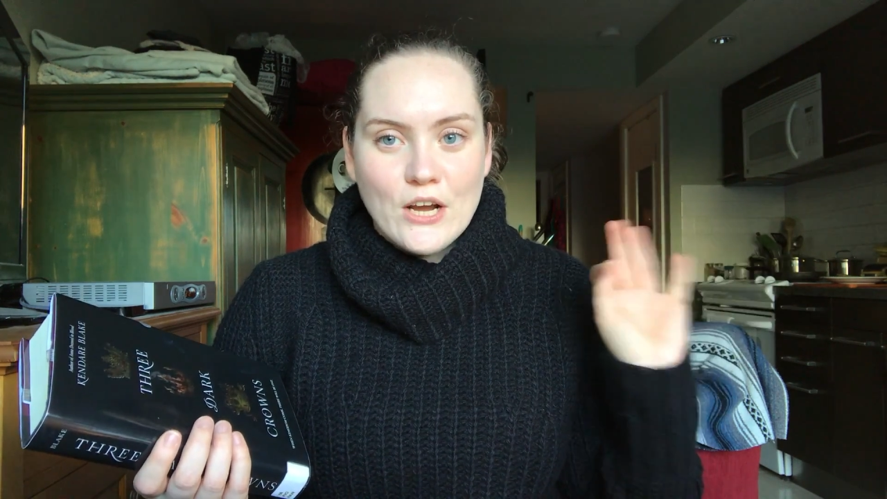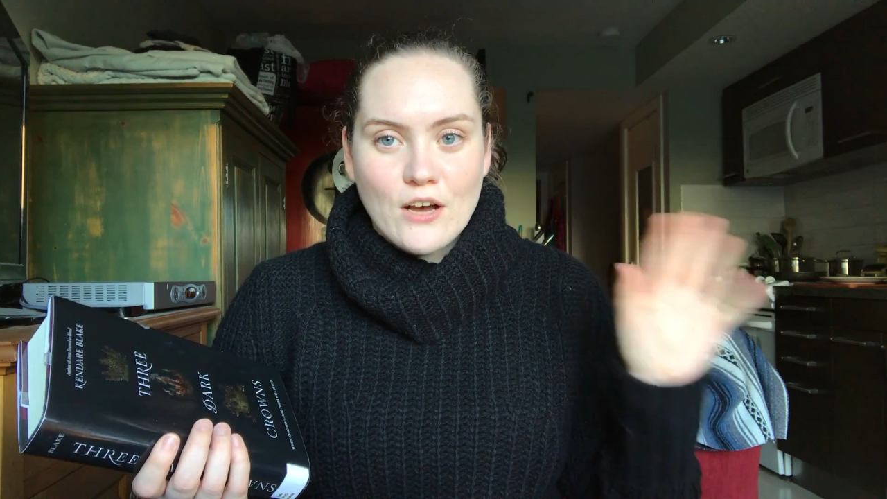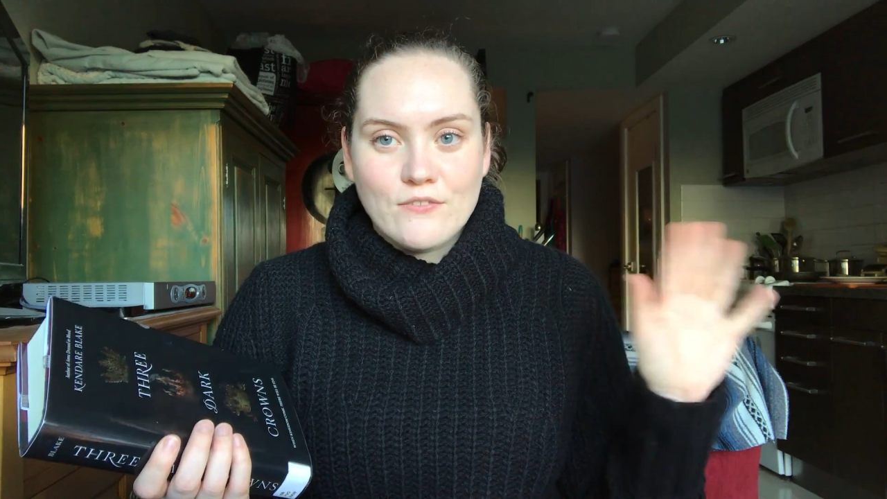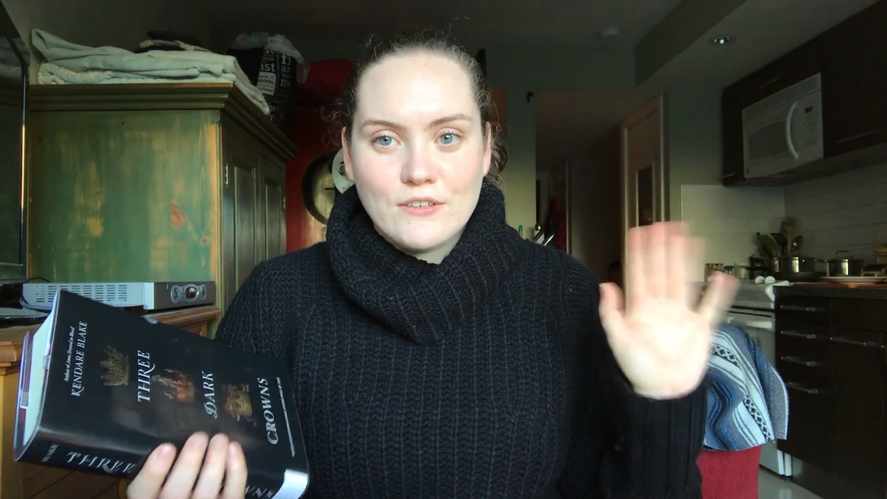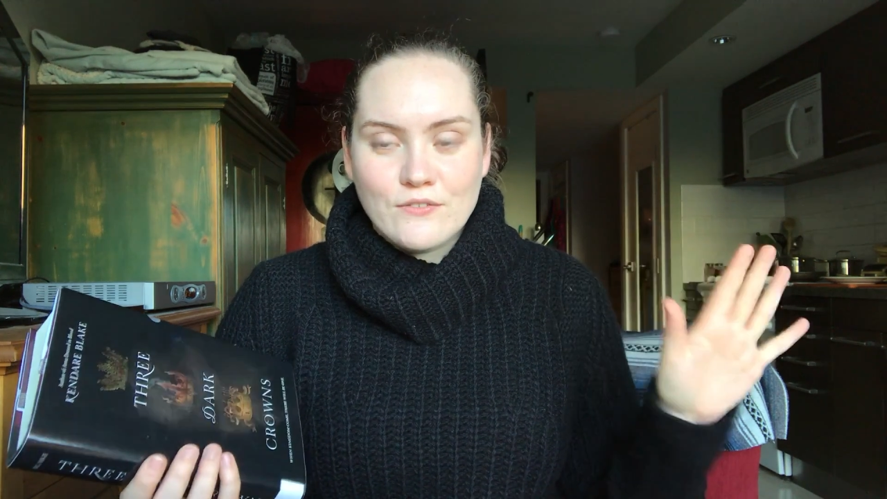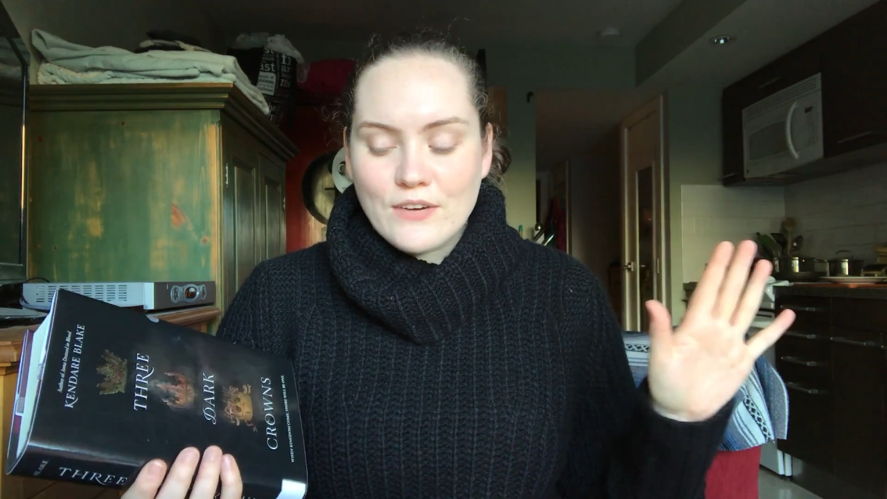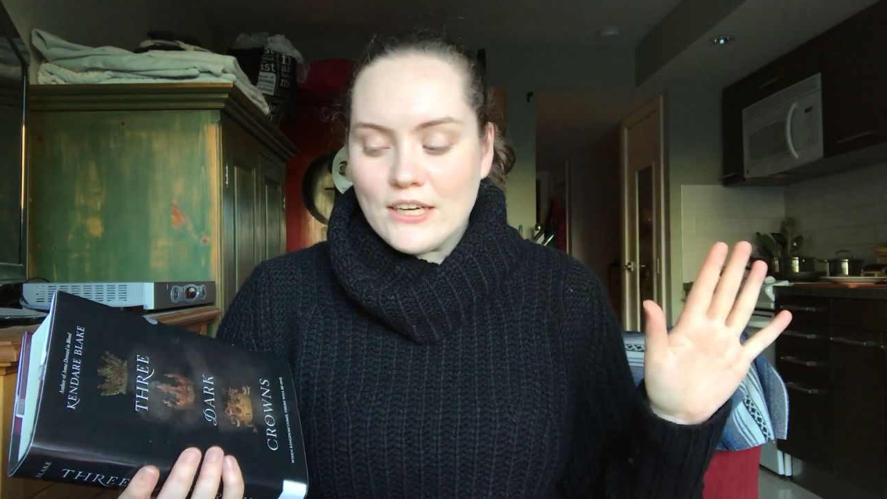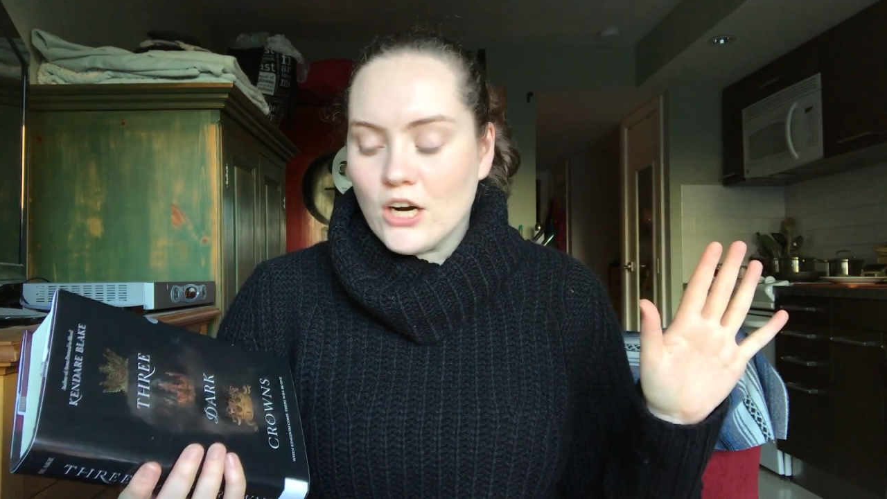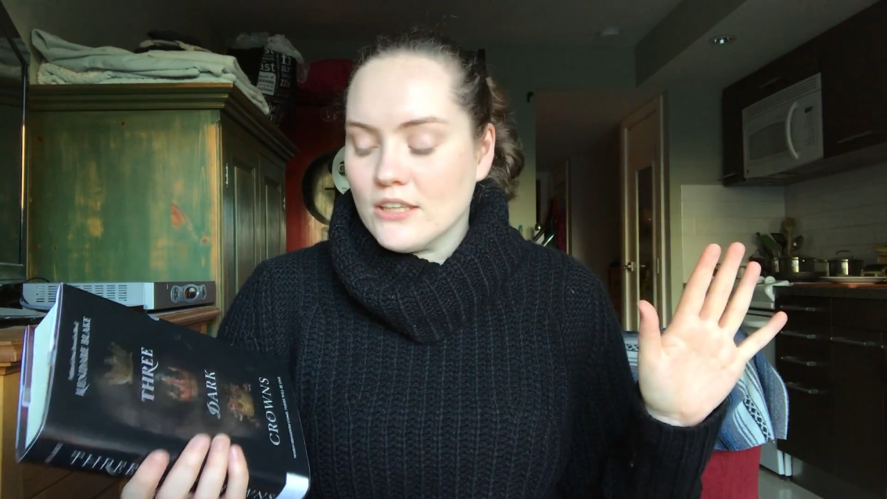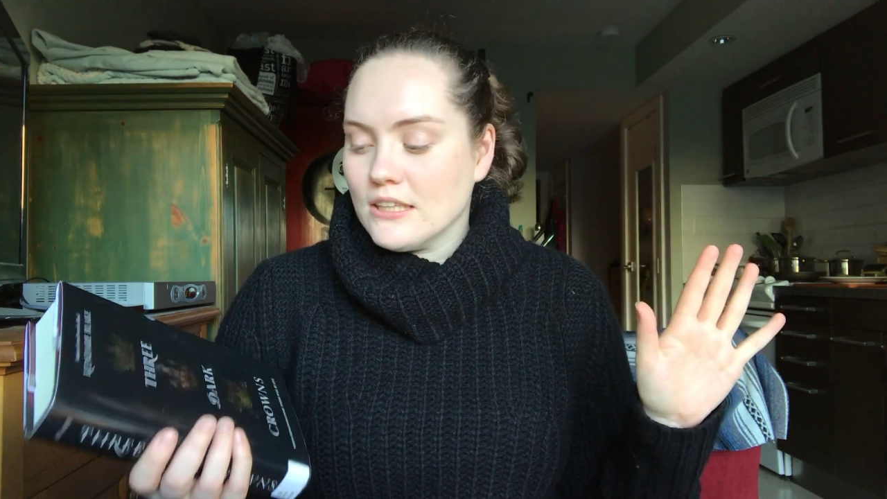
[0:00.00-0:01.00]
often, in fact
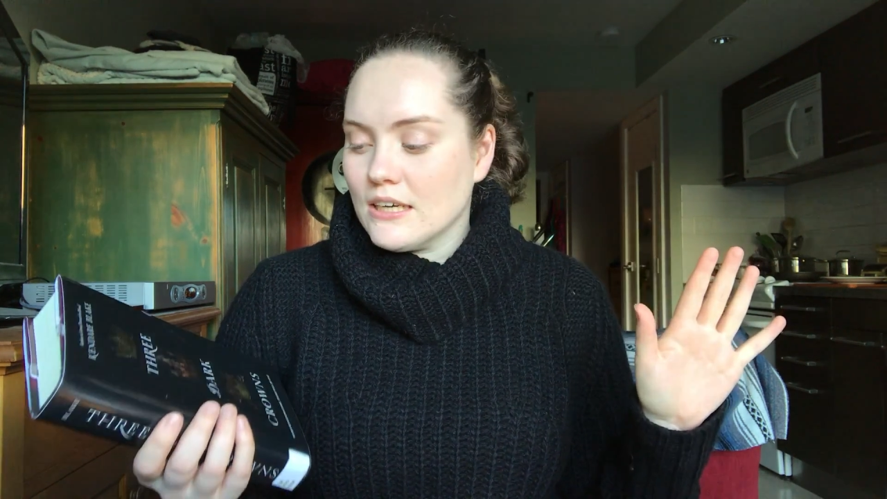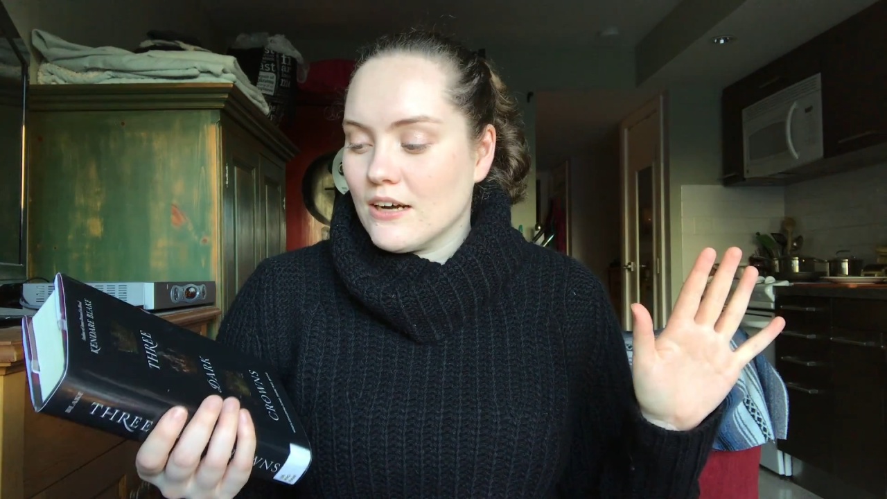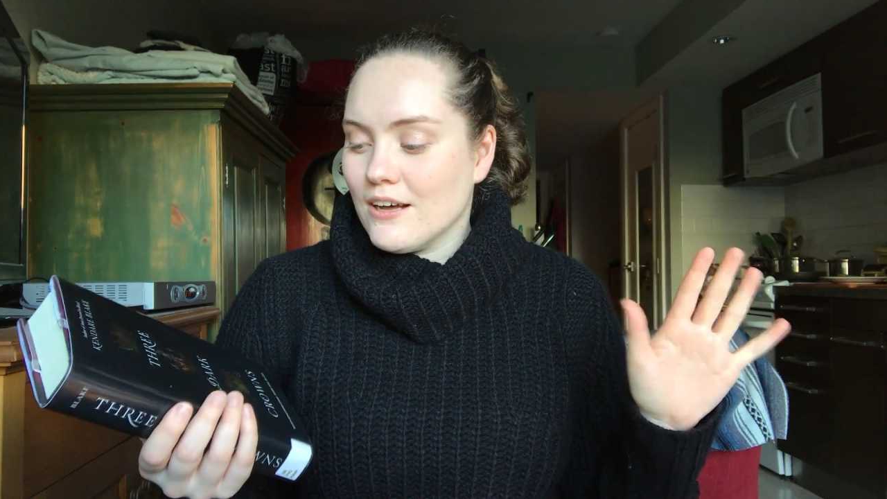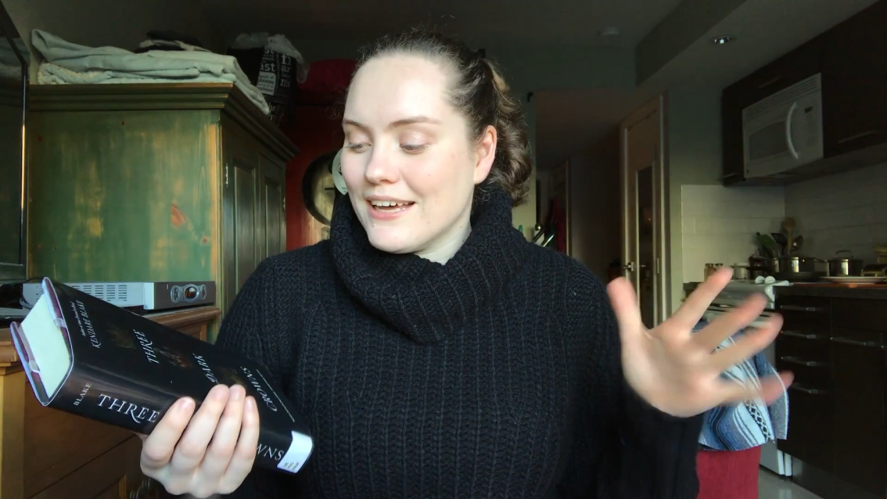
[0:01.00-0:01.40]
hardly at all,